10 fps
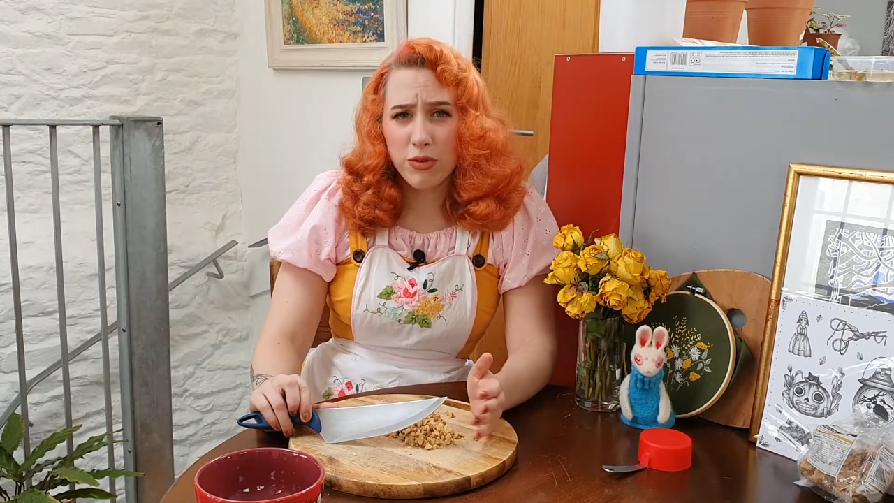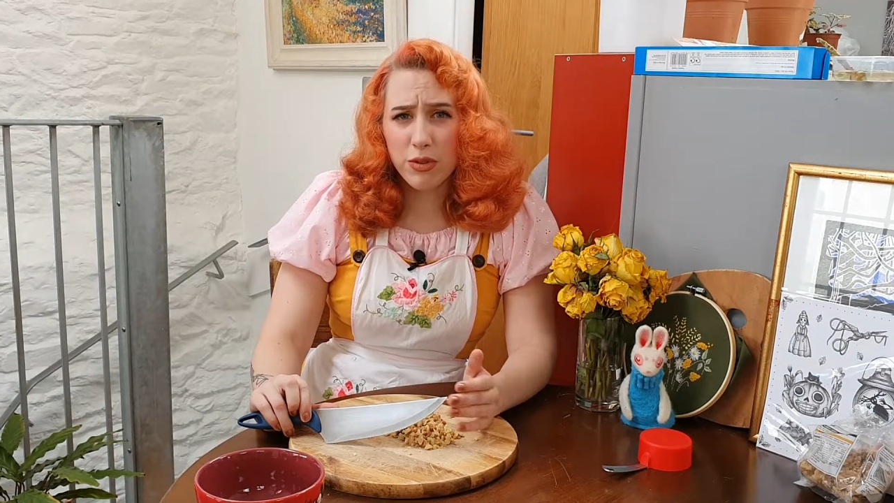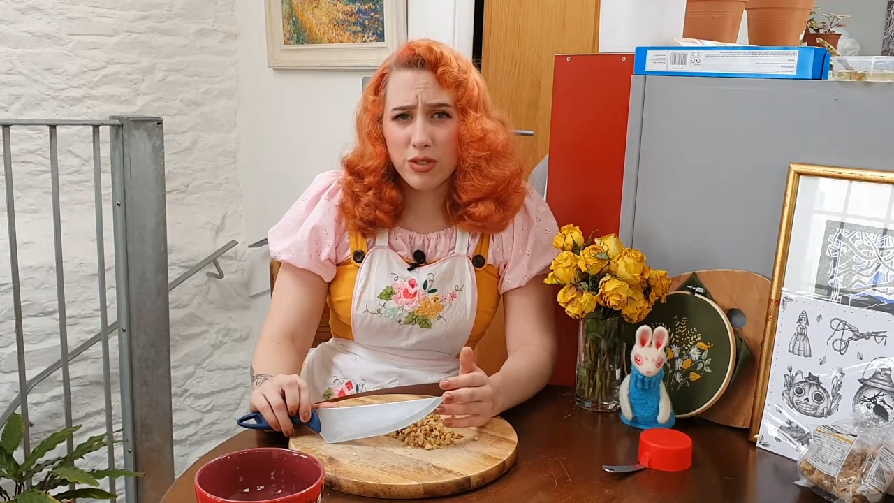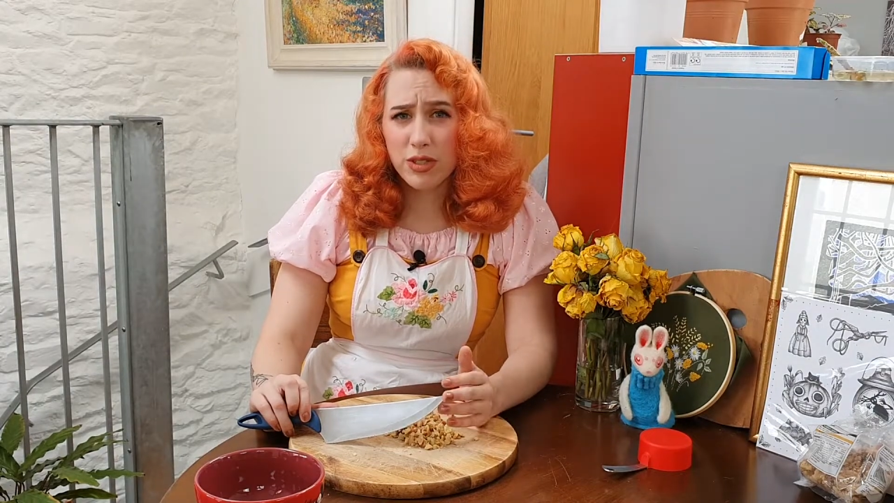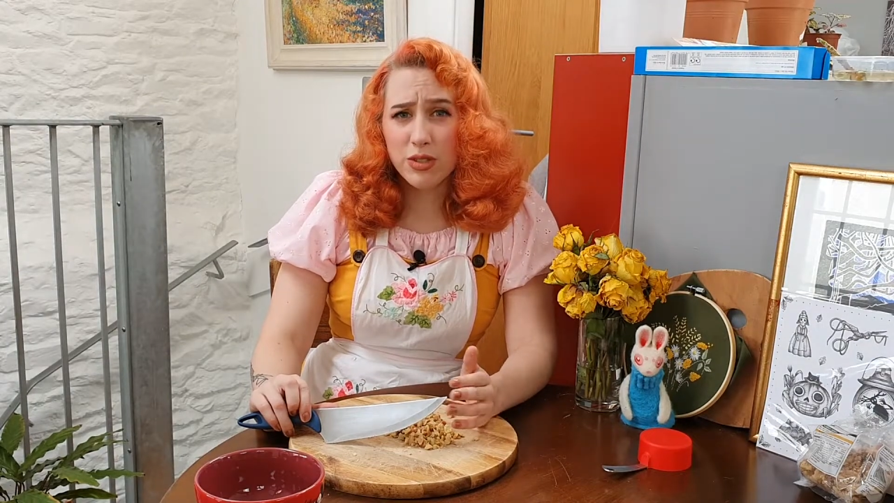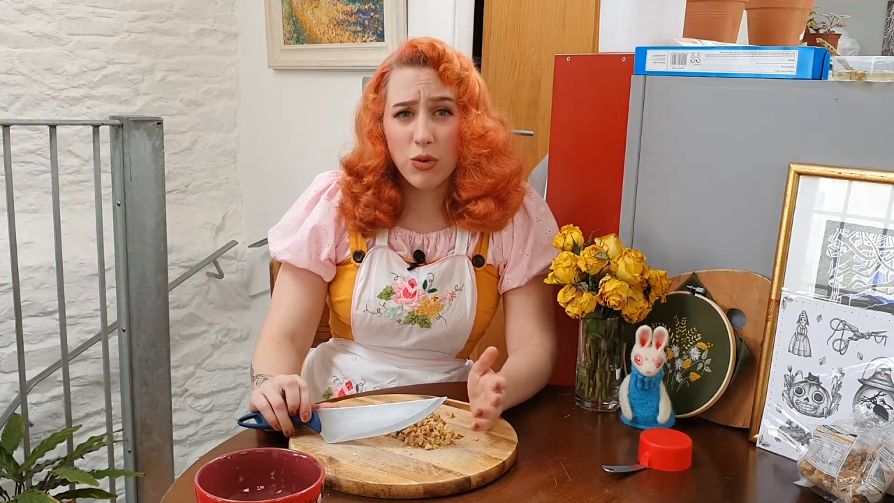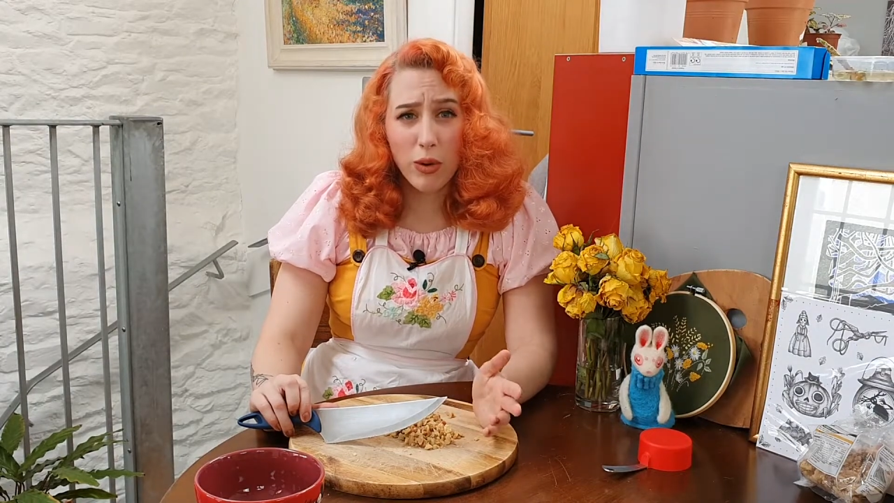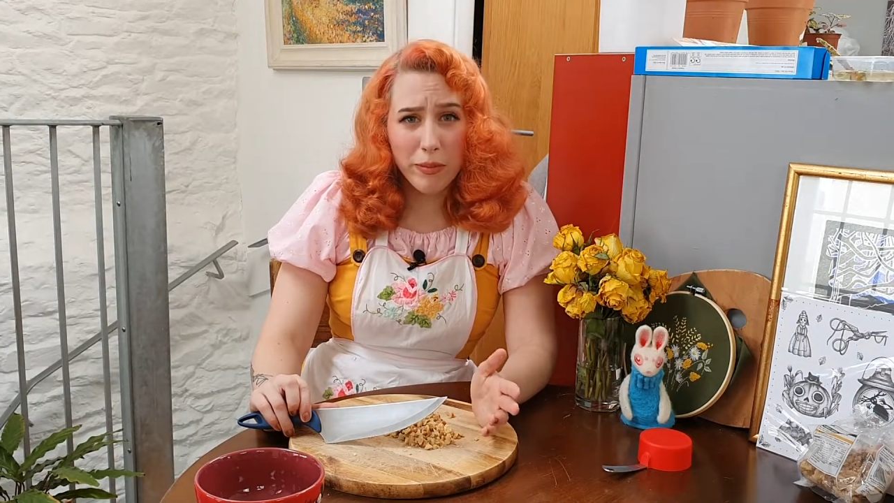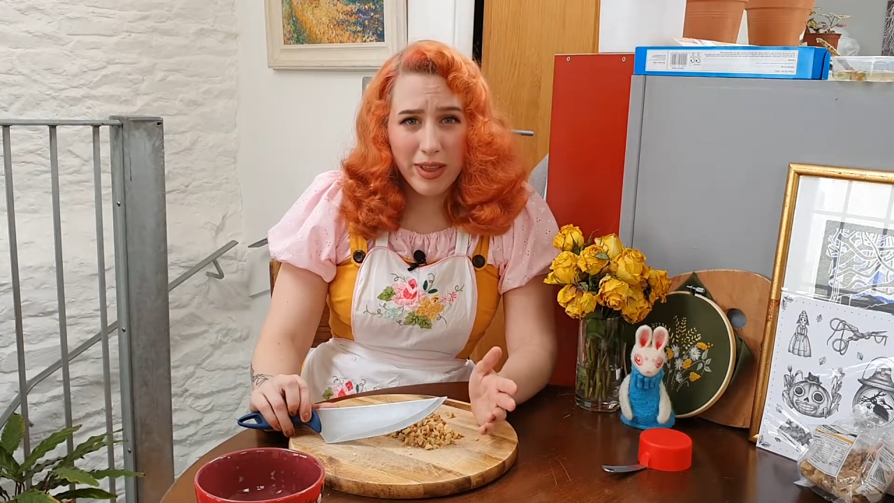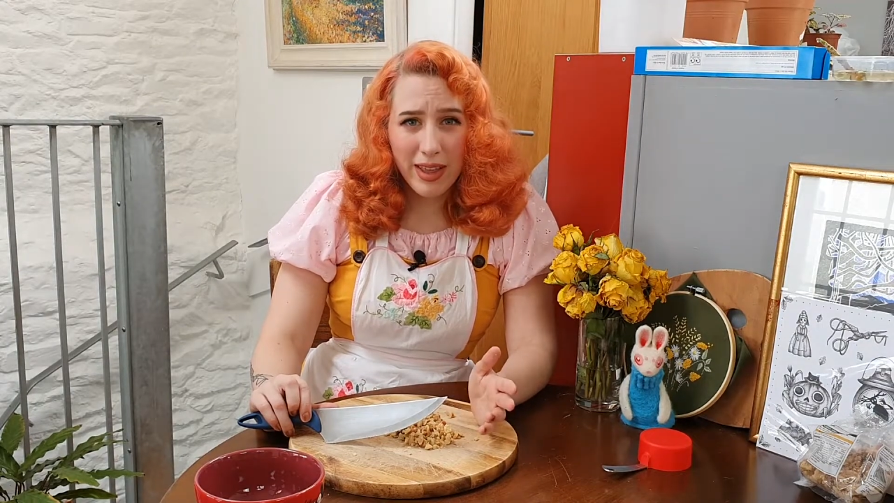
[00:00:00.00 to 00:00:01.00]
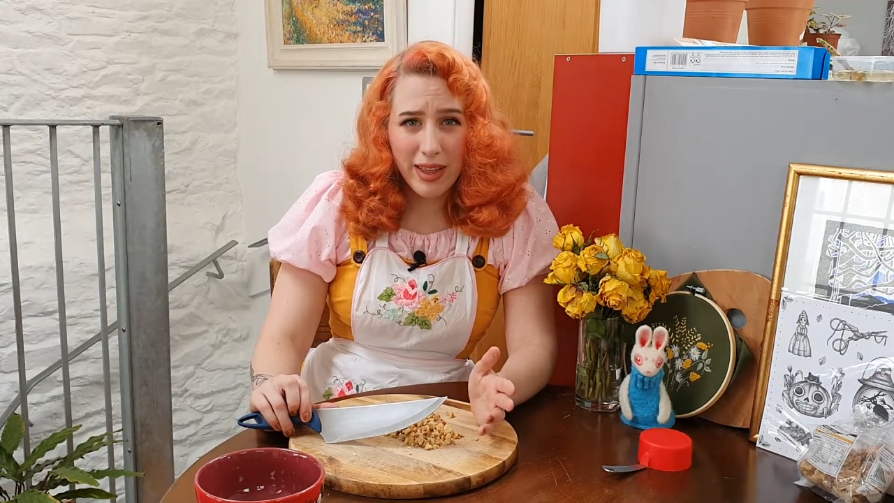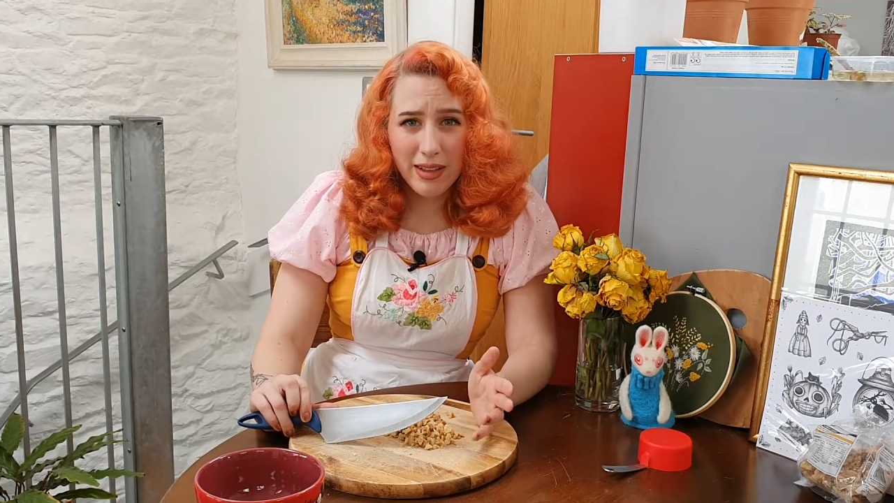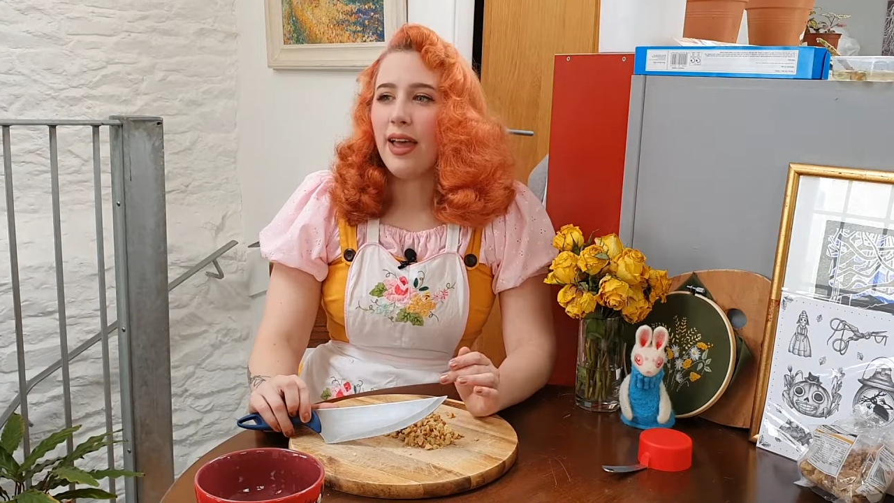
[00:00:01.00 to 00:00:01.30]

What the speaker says: foods is gąbki,